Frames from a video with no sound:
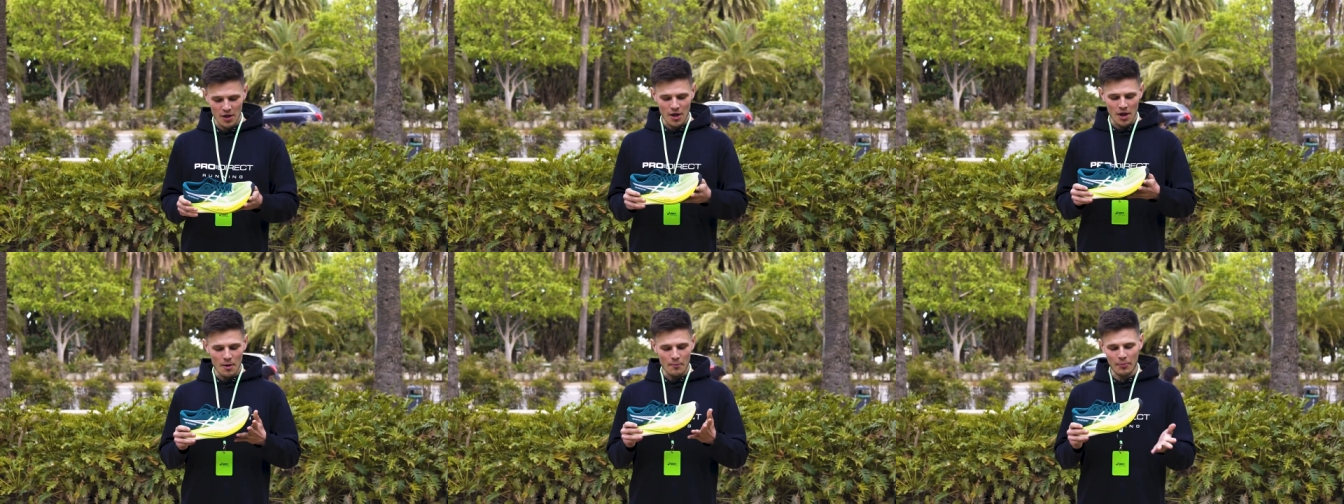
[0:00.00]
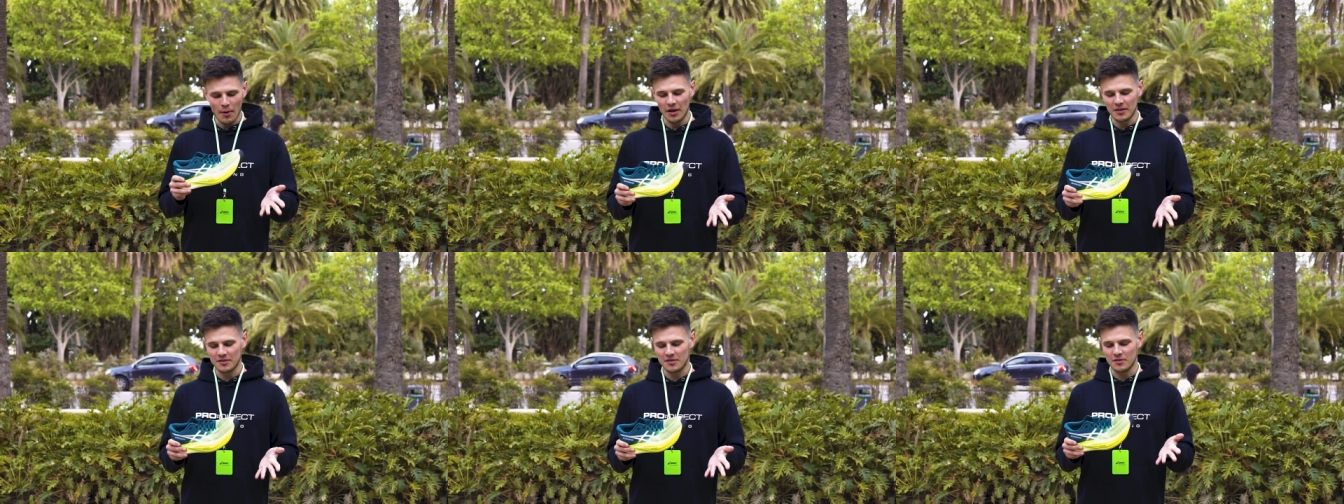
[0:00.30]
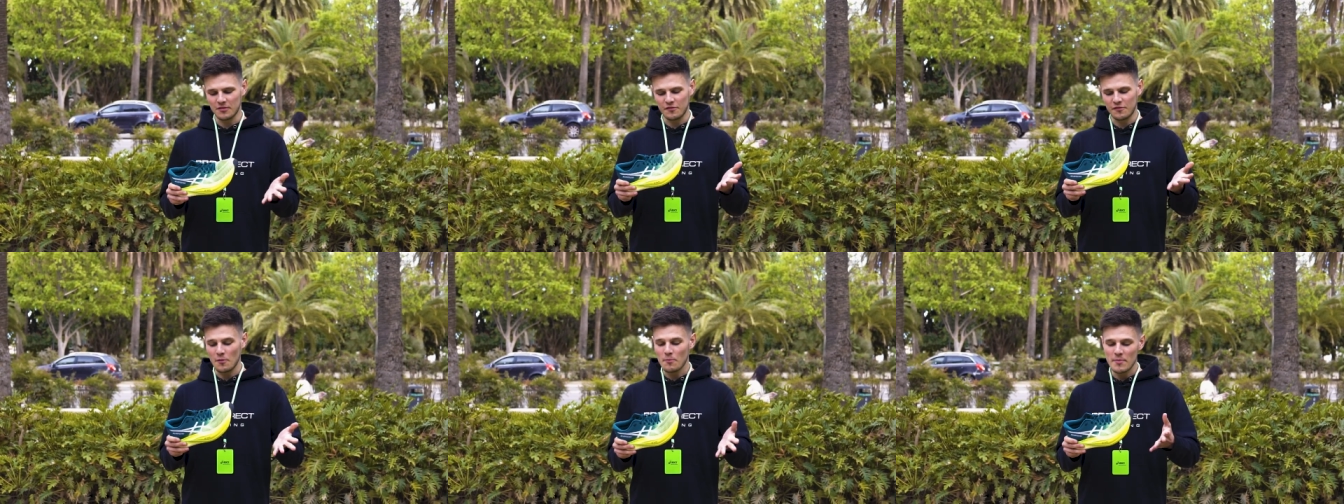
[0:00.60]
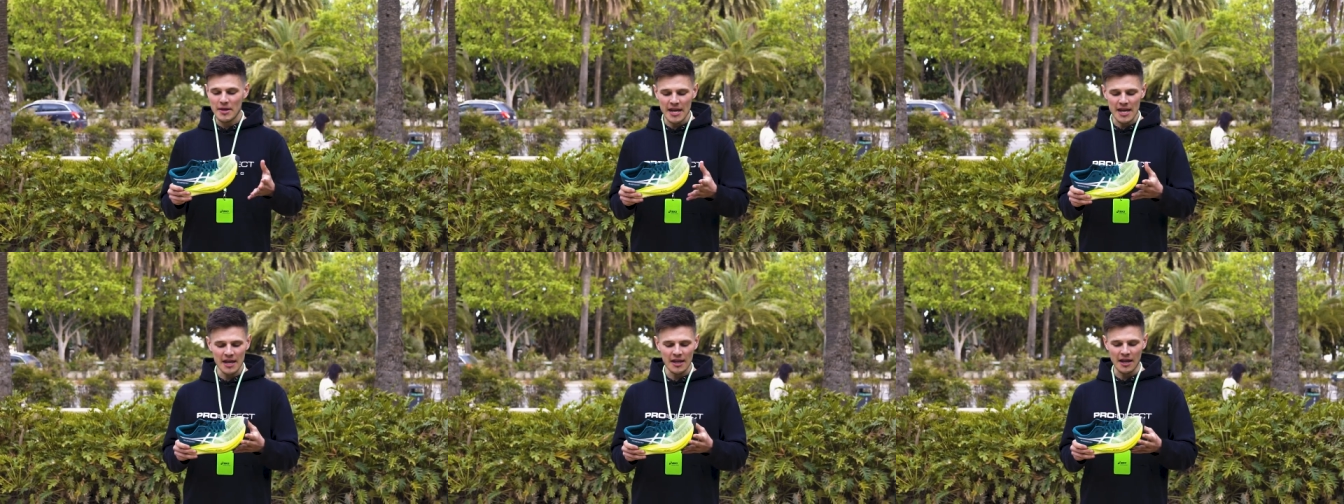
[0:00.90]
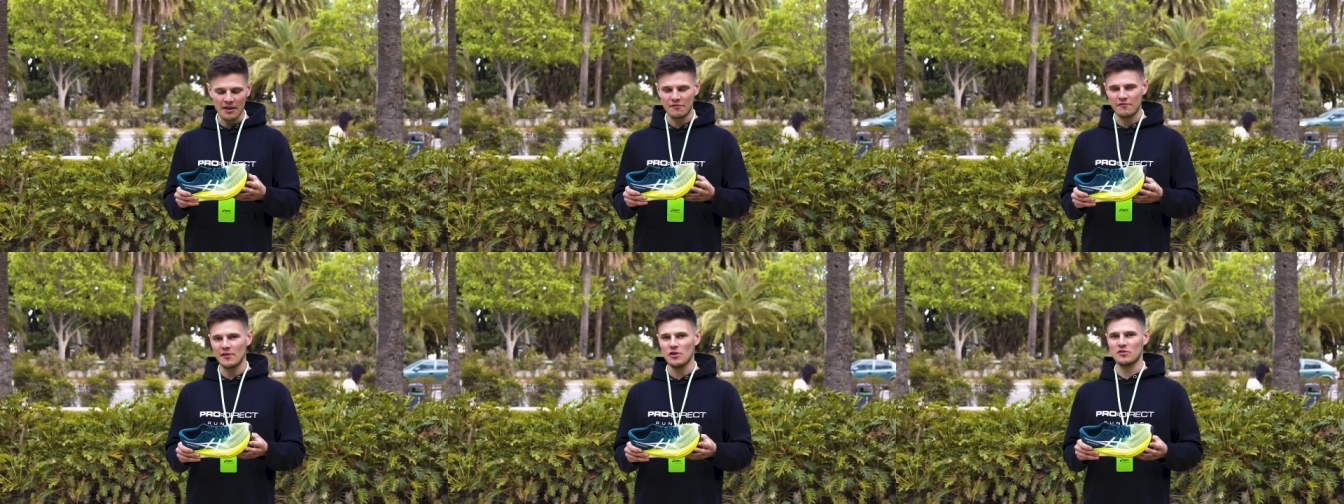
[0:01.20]
but for me, it
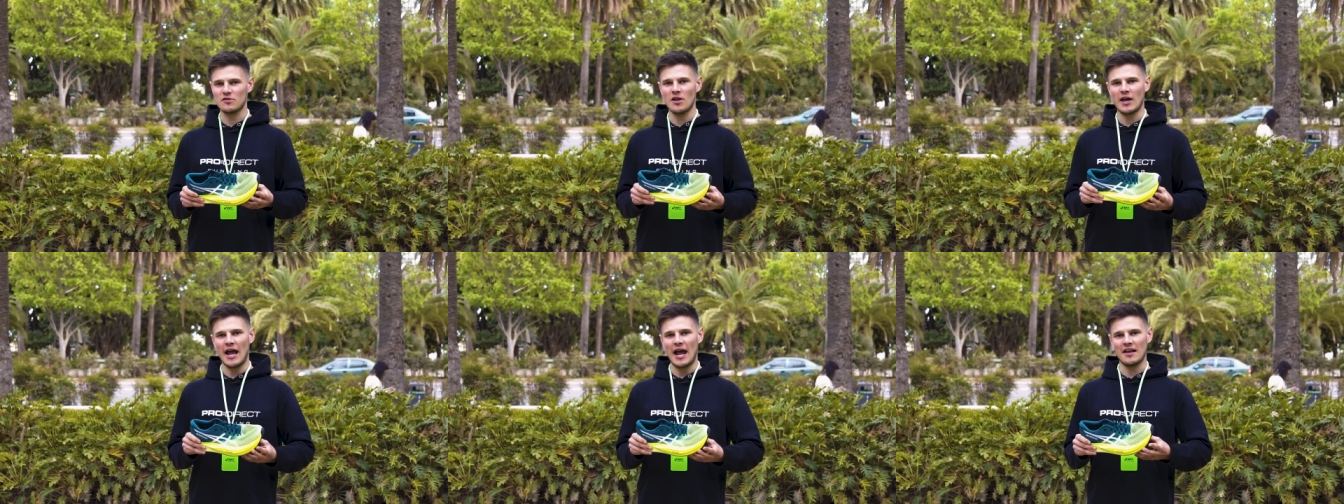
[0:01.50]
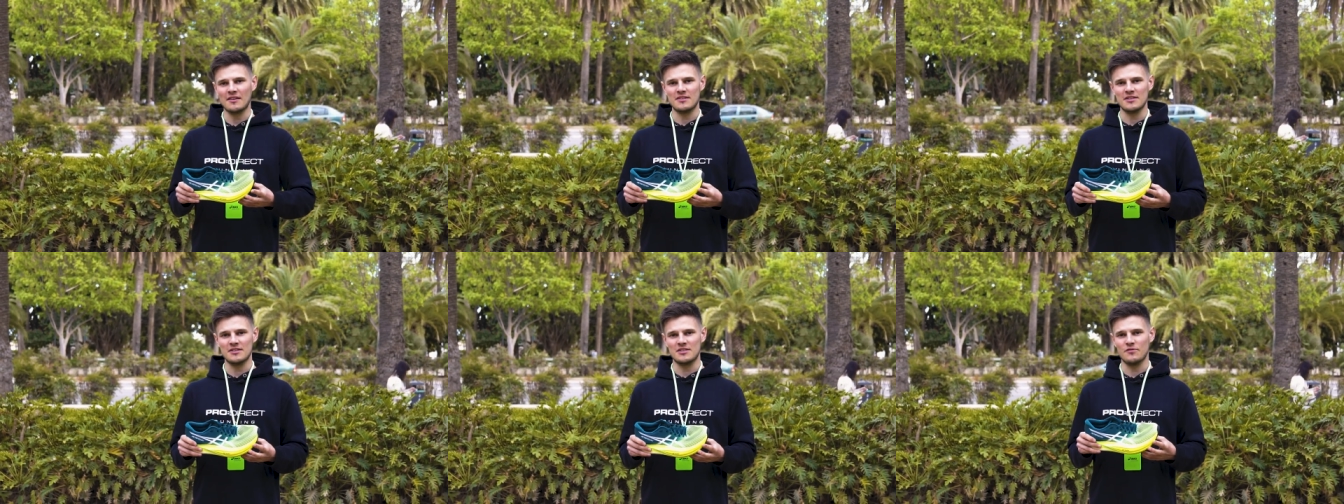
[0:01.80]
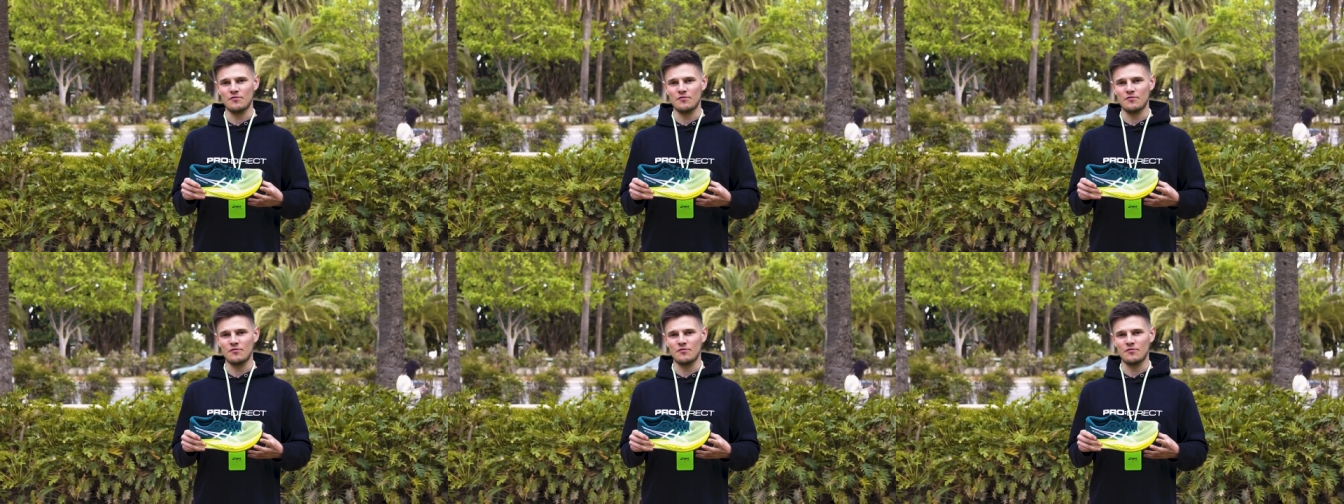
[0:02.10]
feels like ASICS have